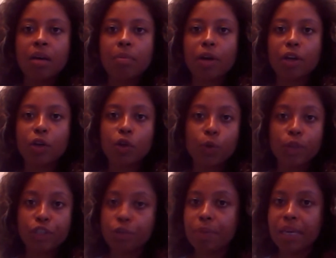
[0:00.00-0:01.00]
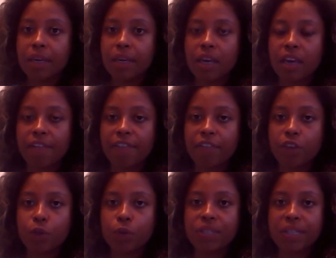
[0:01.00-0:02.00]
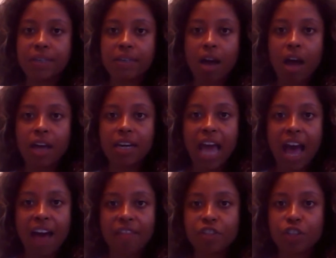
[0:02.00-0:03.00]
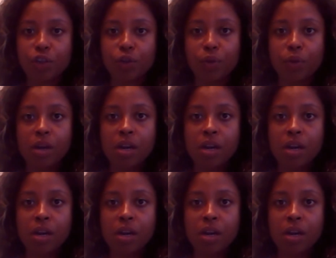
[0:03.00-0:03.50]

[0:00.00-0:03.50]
But who would you be if you did not have to